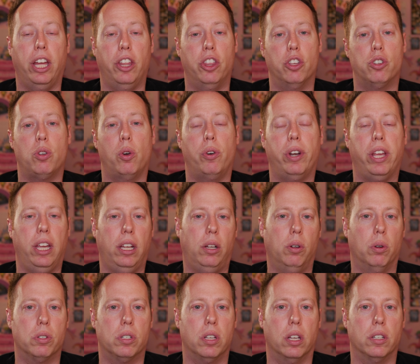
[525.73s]
in the Sony
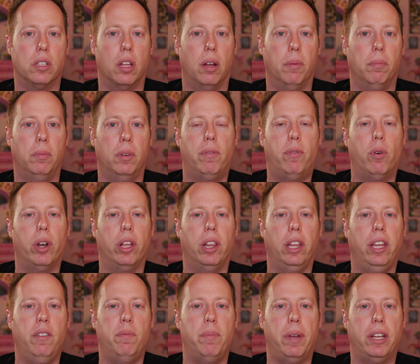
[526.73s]
ecosystem. Before you
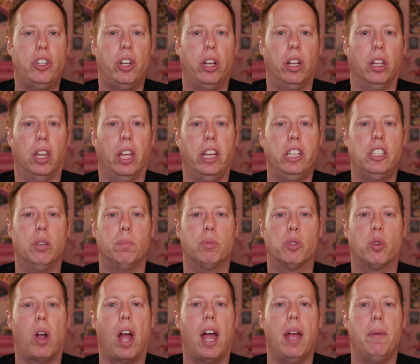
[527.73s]
leave, make sure you like,
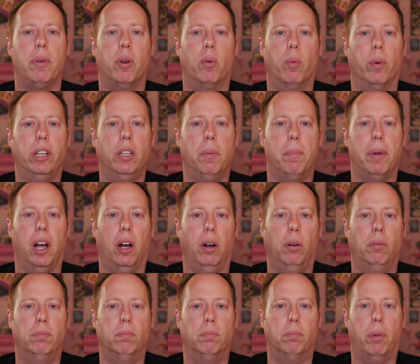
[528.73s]
subscribe, and ring the
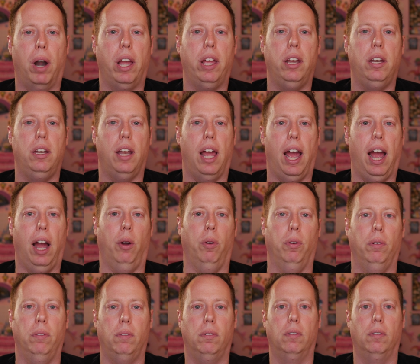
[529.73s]
bell. Brian, out.